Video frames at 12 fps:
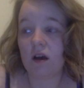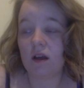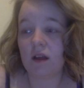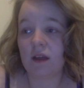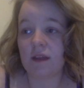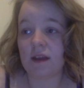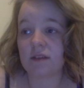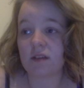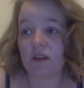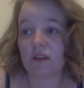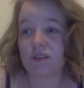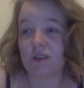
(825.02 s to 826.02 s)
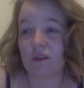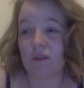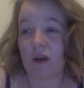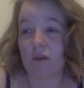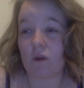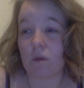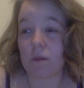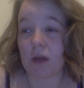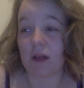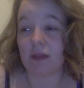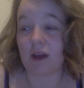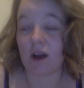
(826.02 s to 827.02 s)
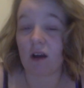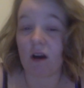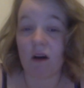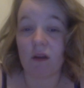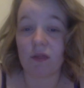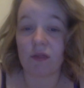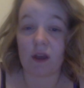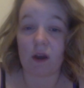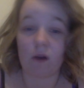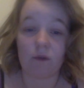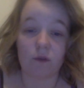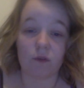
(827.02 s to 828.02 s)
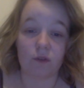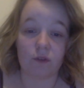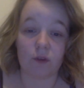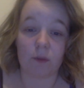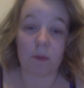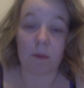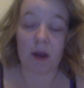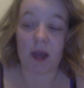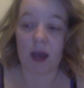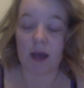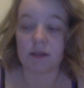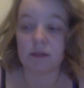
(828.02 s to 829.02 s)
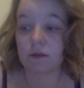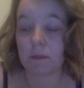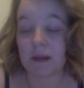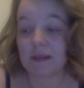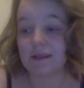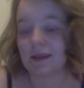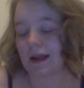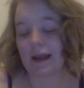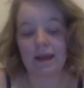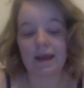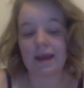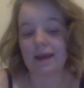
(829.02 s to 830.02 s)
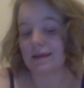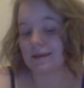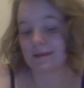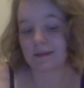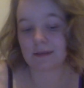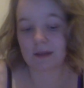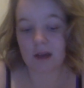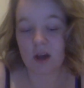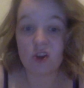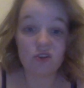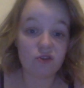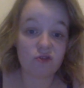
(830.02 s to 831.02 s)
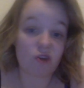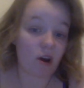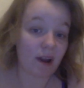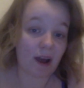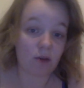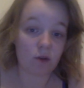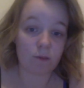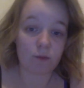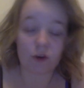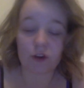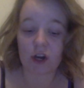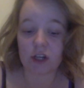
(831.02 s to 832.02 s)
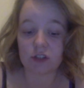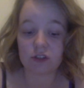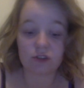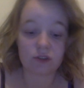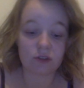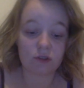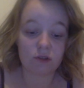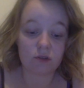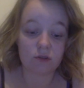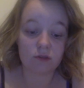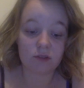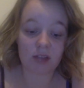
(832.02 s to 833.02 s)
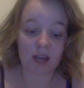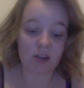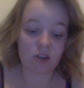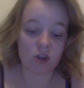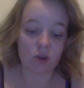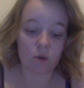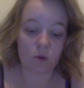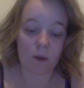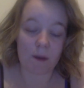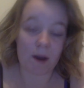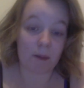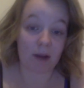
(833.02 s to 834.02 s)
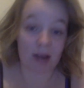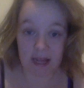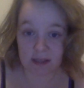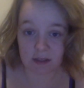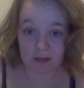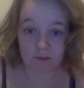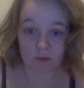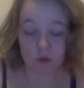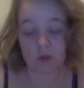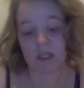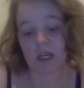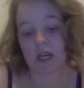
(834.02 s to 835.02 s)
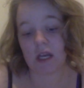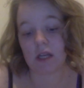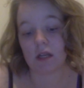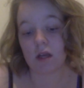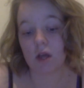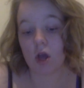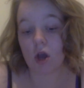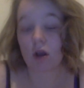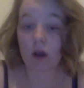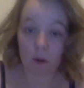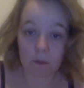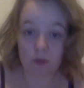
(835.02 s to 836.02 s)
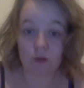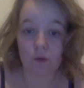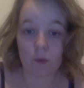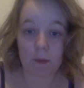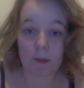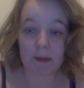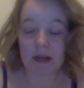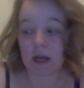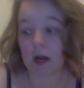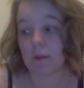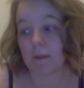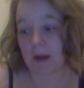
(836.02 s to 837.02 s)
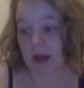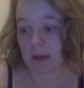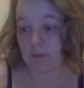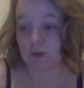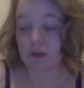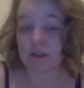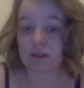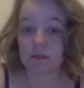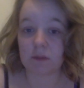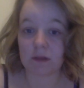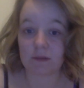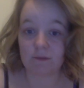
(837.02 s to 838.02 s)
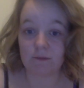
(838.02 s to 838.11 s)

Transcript: and there's other stuff that I've got planned that I can't think of on the top of my head. So basically it's trying out new products, telling you about my cleansing routine, going through all my makeup, my hair products, my